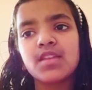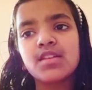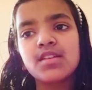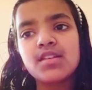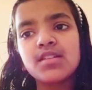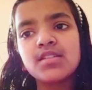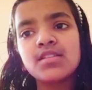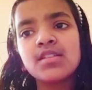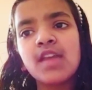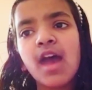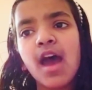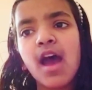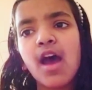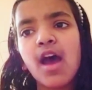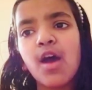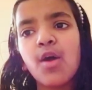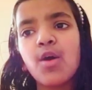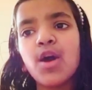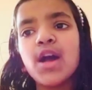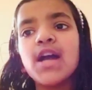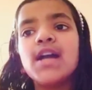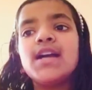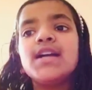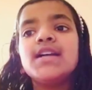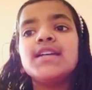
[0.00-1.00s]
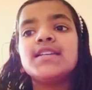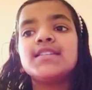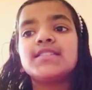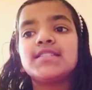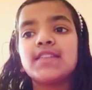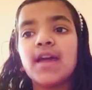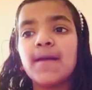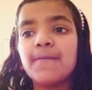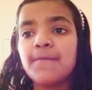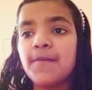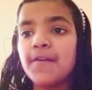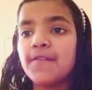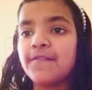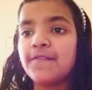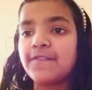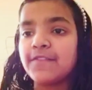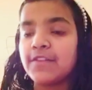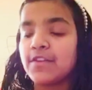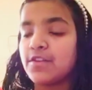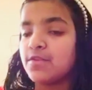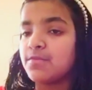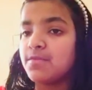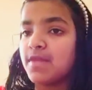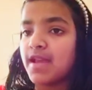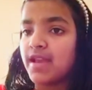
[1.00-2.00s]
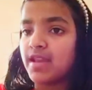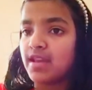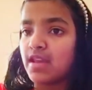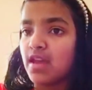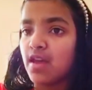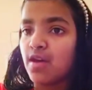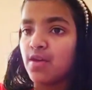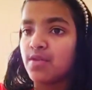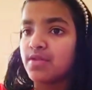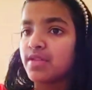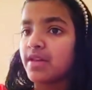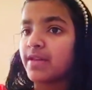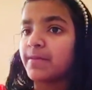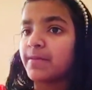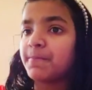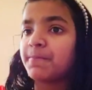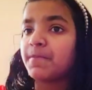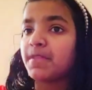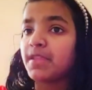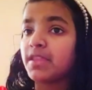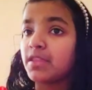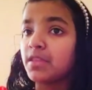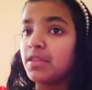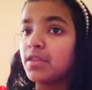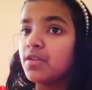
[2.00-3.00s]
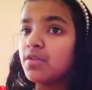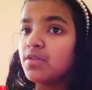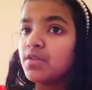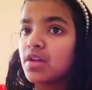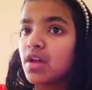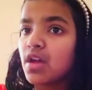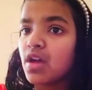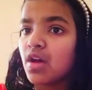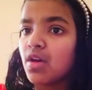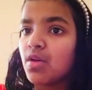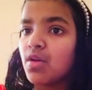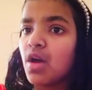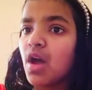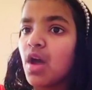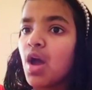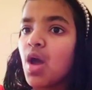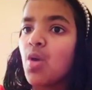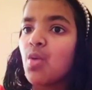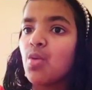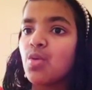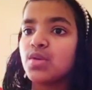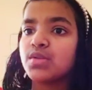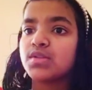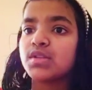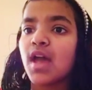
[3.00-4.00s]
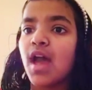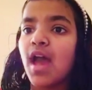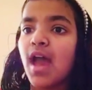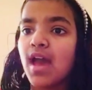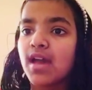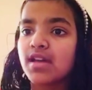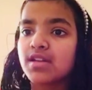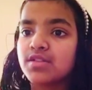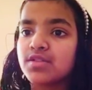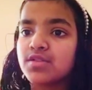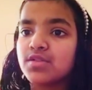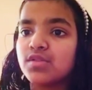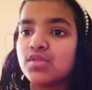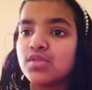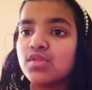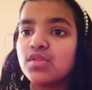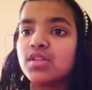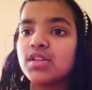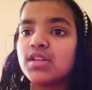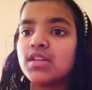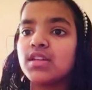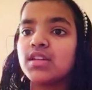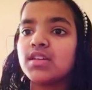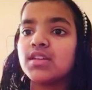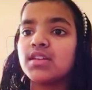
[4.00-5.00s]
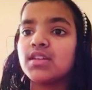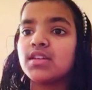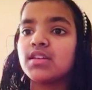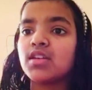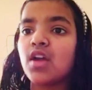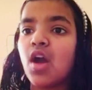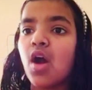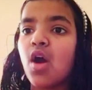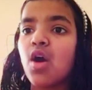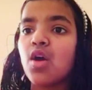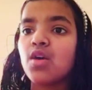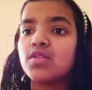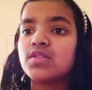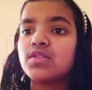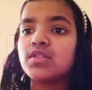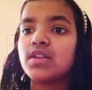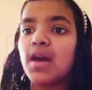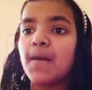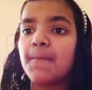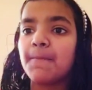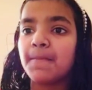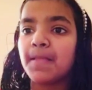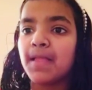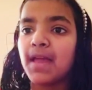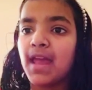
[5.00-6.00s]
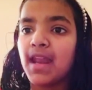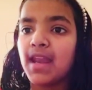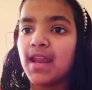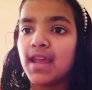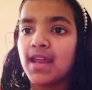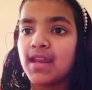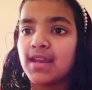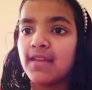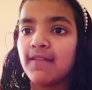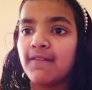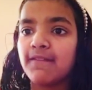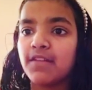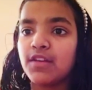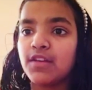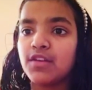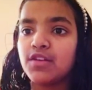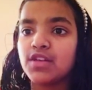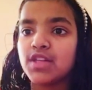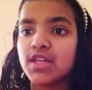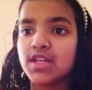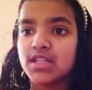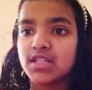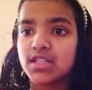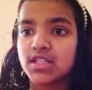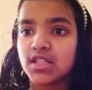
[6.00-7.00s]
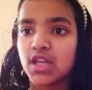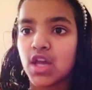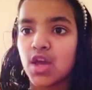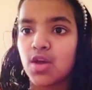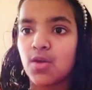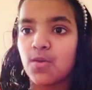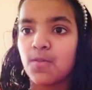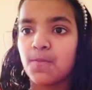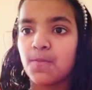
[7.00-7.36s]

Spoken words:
Now, some of you may know that Pluto was actually called a planet a few years ago.